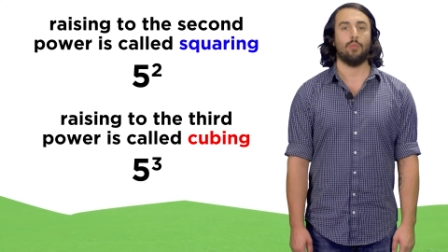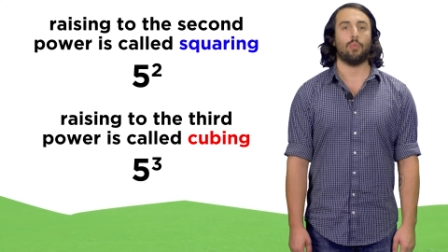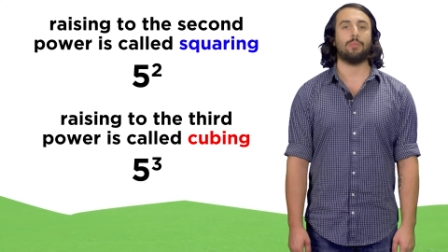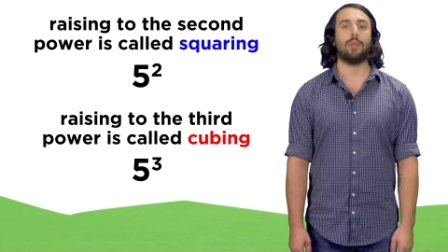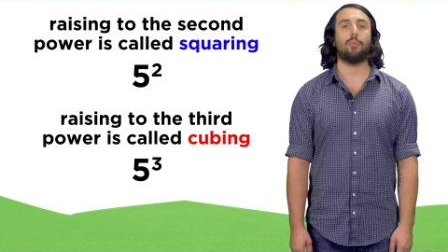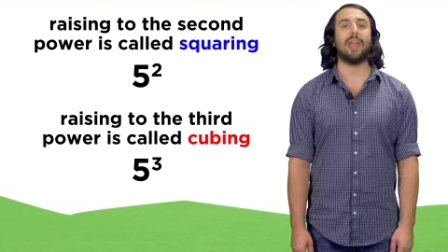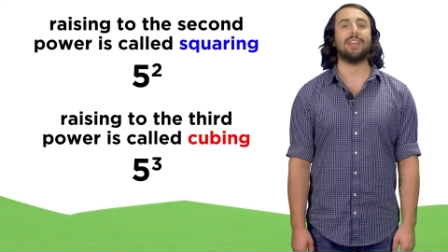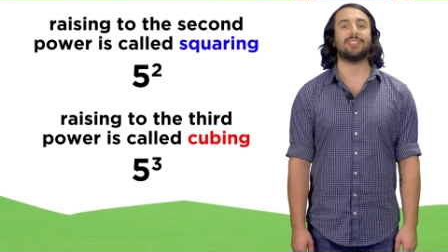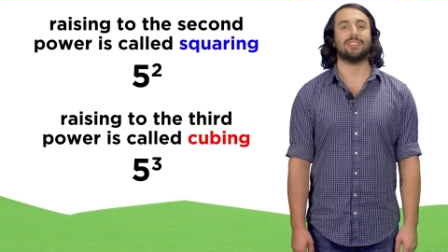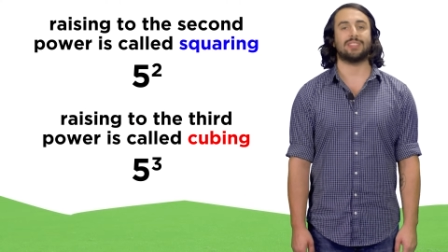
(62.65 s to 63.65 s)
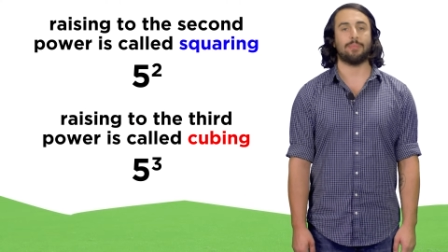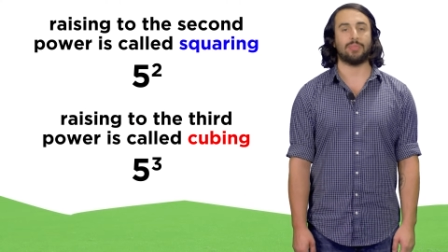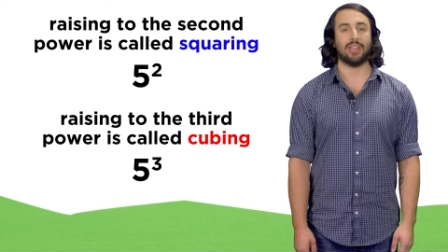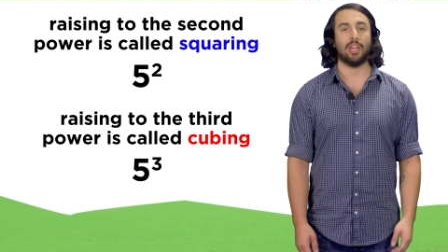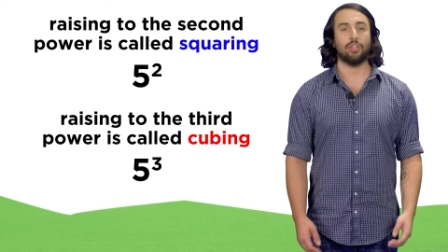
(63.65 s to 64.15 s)
When we raise
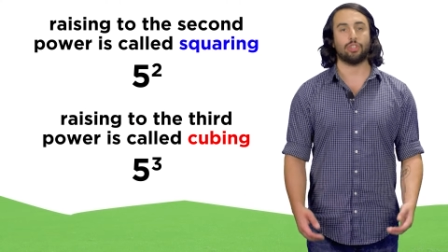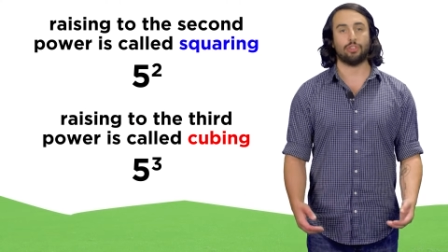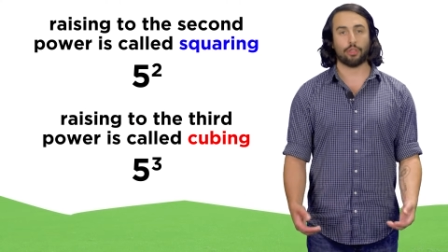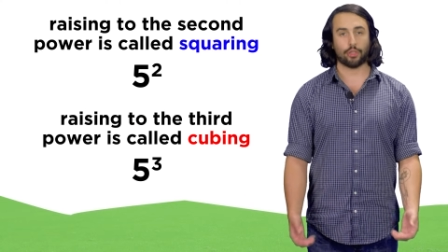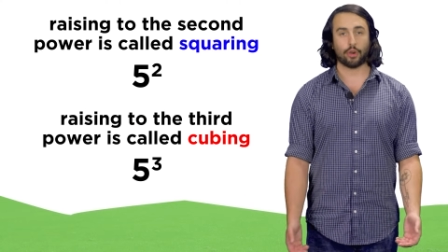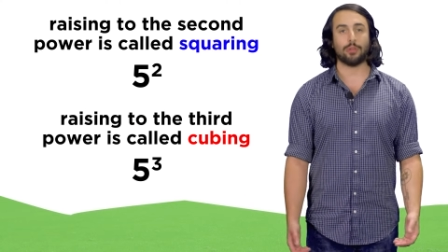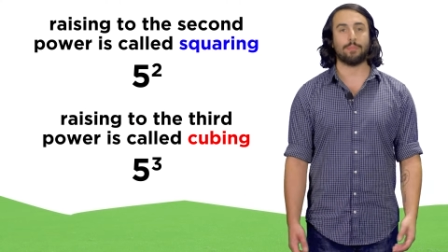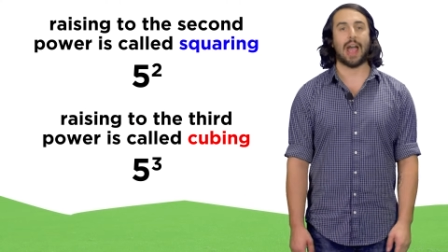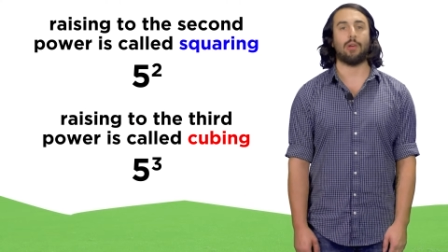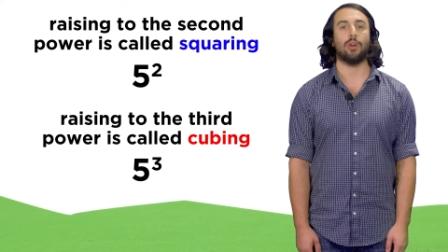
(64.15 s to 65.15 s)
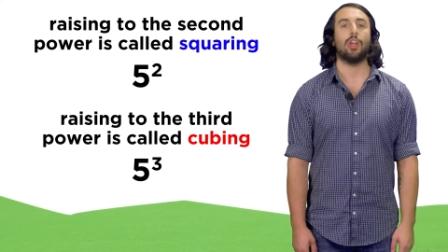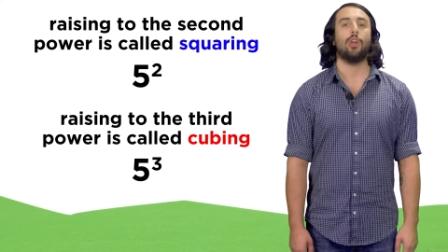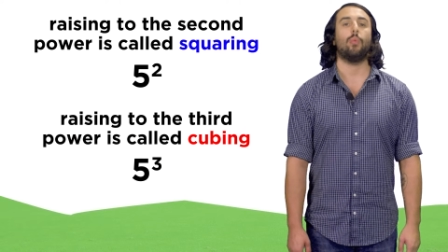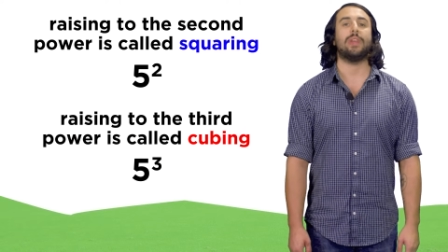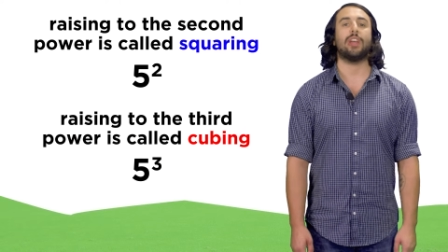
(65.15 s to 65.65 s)
something to the third power,
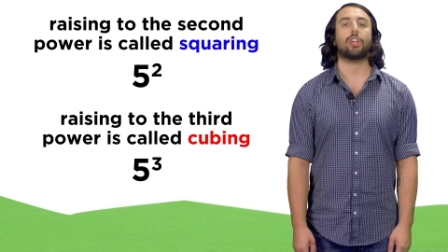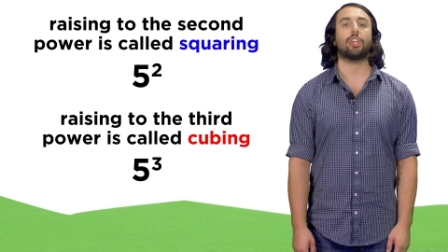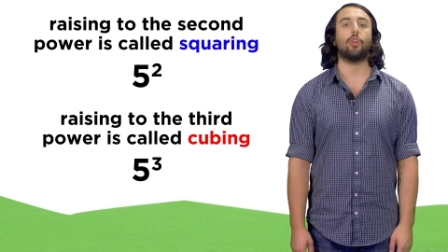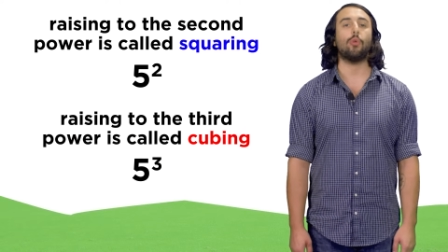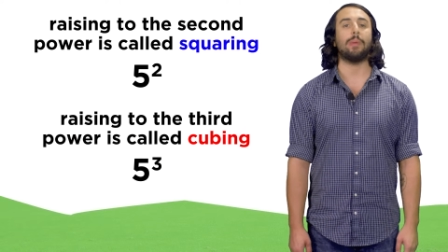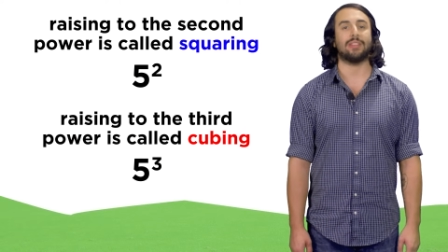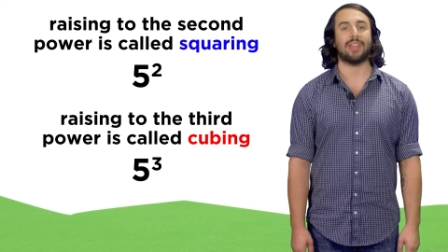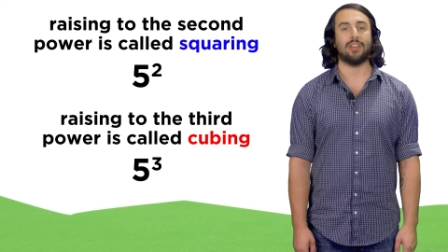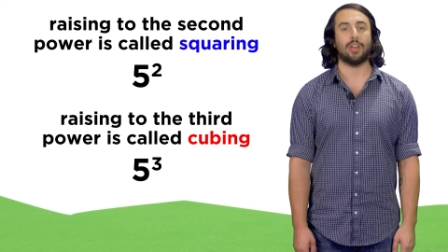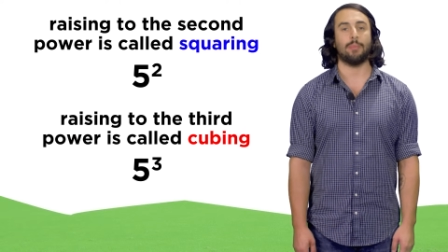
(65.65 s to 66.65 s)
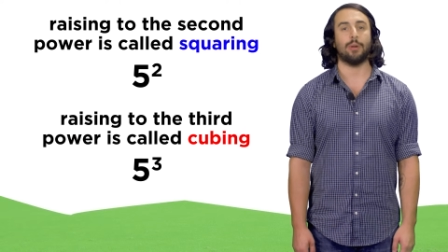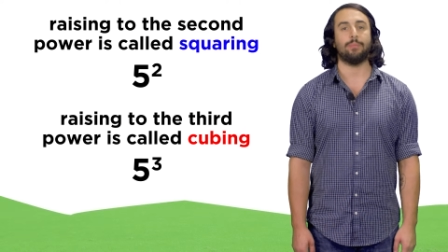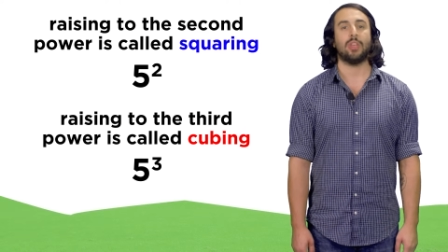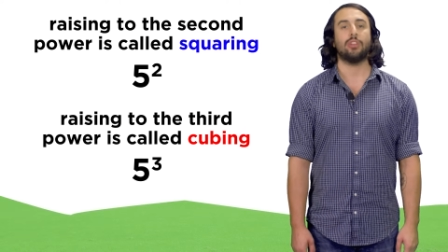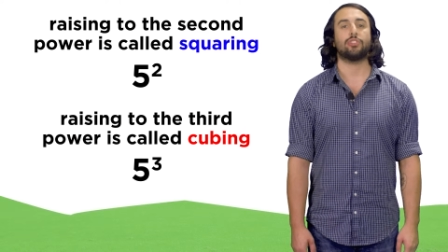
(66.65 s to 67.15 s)
we are cubing that number,
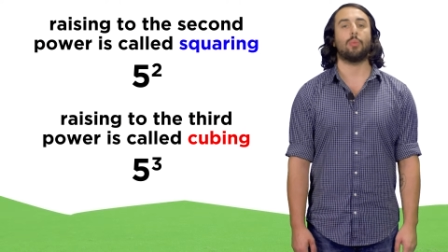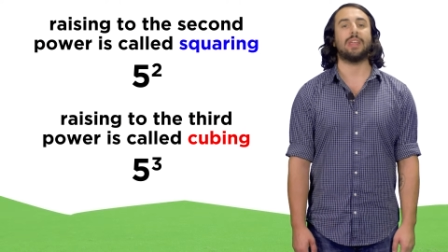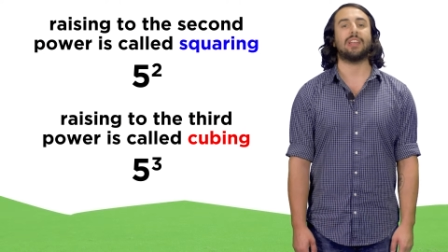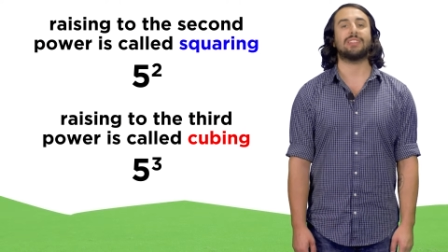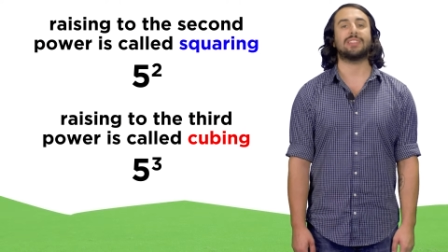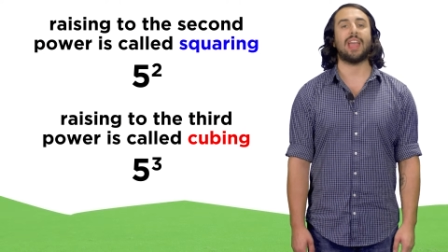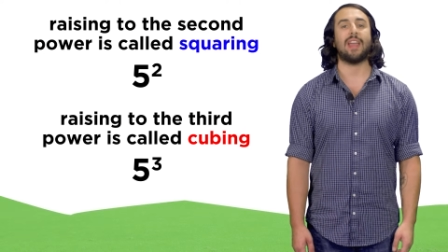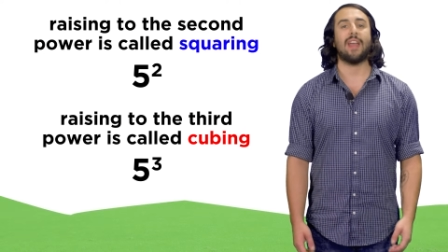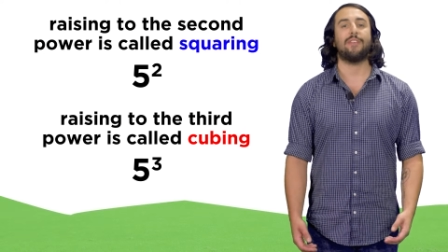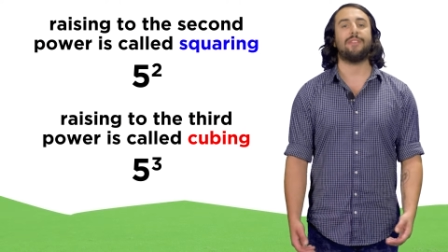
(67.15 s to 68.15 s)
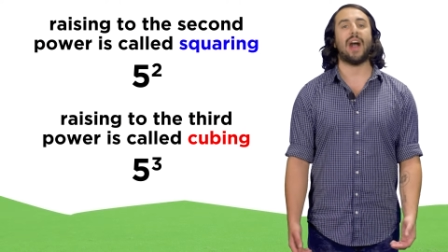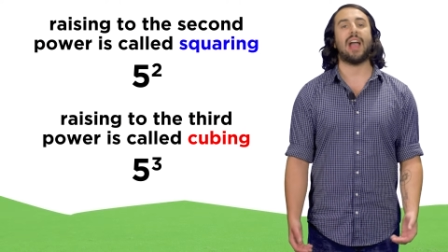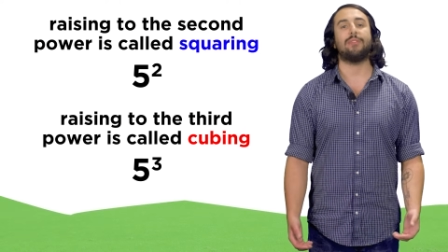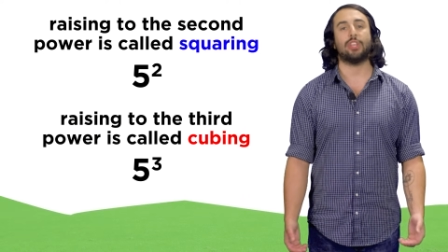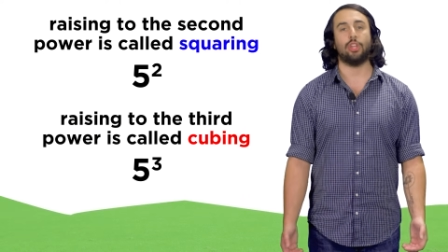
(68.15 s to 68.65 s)
so we could say
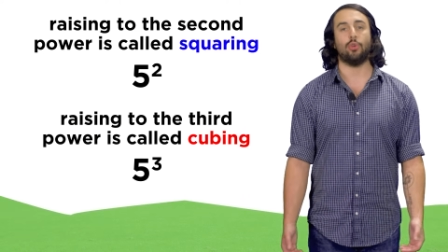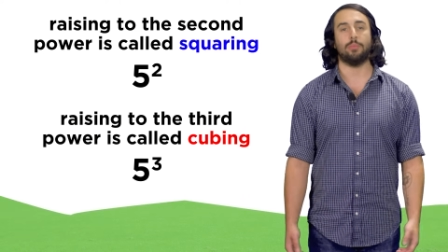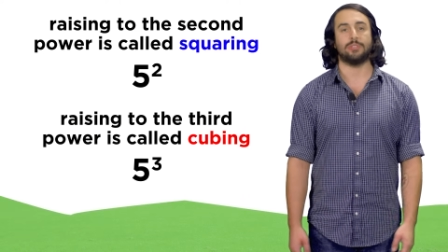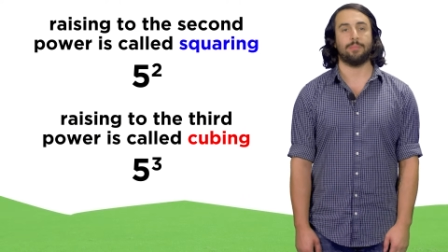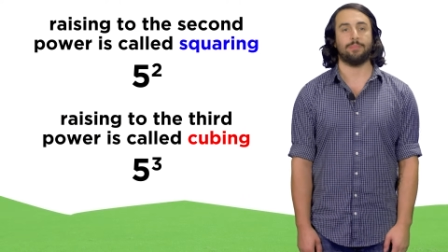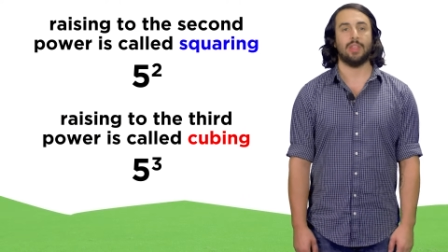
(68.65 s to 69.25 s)
five cubed.